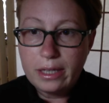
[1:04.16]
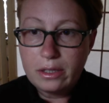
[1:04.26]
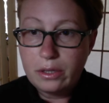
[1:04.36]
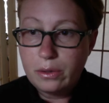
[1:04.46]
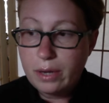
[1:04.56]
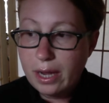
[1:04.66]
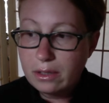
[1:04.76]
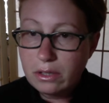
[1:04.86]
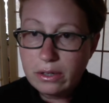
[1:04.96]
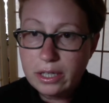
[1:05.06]
to
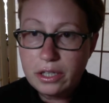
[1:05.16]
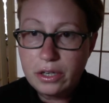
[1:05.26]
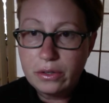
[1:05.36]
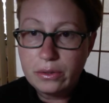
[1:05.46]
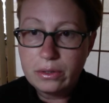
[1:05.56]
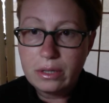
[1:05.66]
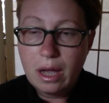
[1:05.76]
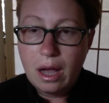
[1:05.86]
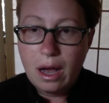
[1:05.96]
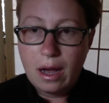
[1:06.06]
cancer issues.
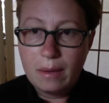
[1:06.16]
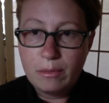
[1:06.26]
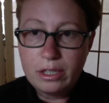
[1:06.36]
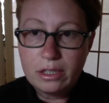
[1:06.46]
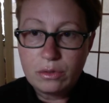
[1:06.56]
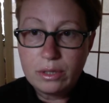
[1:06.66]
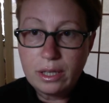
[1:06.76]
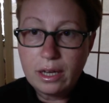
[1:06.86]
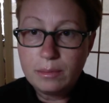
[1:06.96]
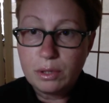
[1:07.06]
We just
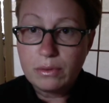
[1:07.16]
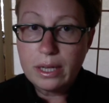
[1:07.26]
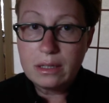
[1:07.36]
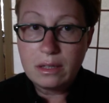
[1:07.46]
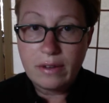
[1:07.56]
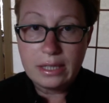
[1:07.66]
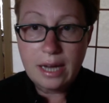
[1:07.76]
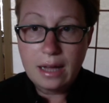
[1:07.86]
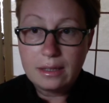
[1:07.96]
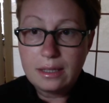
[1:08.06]
really help to raise the
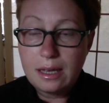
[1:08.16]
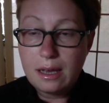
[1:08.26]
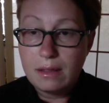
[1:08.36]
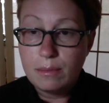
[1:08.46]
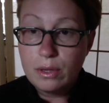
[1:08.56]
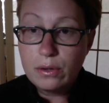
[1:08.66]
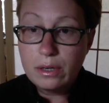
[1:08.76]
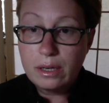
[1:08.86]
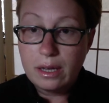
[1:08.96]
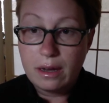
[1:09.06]
vitality and the
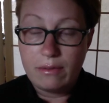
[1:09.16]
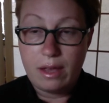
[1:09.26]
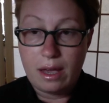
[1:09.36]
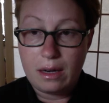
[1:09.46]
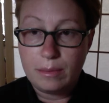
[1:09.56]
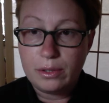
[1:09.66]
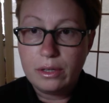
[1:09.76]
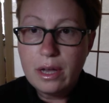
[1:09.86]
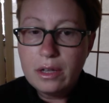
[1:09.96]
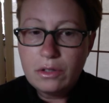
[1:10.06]
immunity of the animal
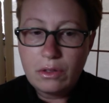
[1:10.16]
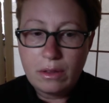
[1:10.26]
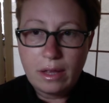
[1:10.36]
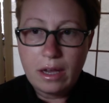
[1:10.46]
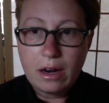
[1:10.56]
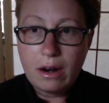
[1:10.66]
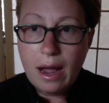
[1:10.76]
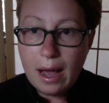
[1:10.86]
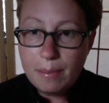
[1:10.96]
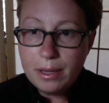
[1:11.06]
so that they are
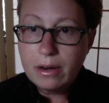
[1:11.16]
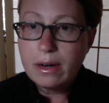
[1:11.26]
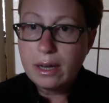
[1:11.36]
happier,